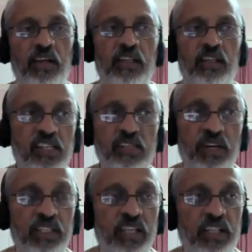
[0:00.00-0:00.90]
And this is
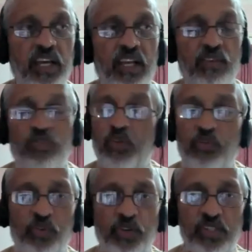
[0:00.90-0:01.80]
why they're there in full
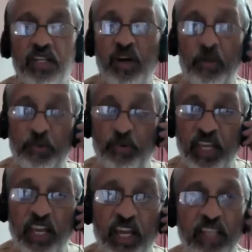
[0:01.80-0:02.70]
force at
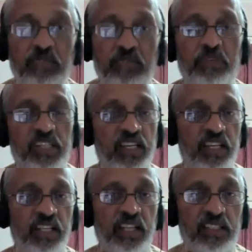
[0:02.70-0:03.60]
COP28,
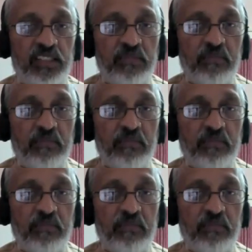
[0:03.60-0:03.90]
pretending that